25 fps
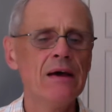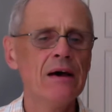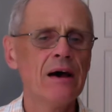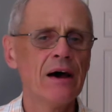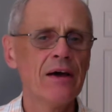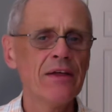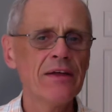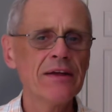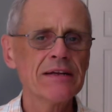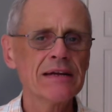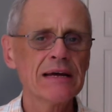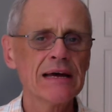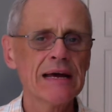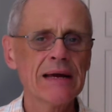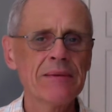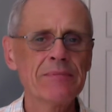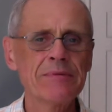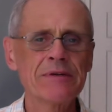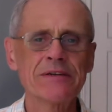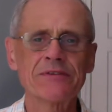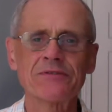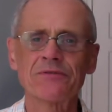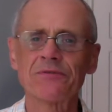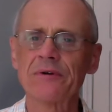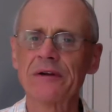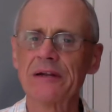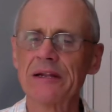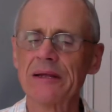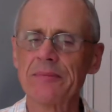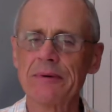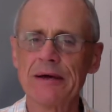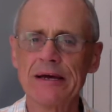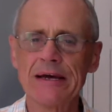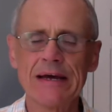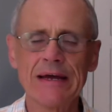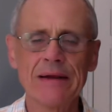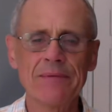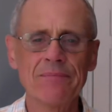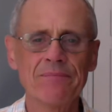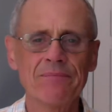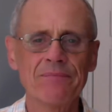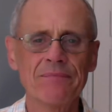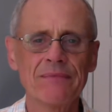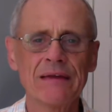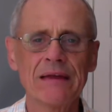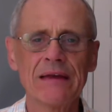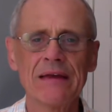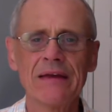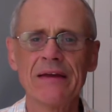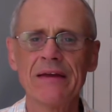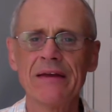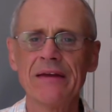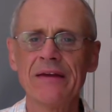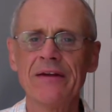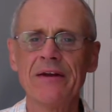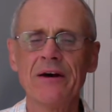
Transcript: Other times it's really bad. You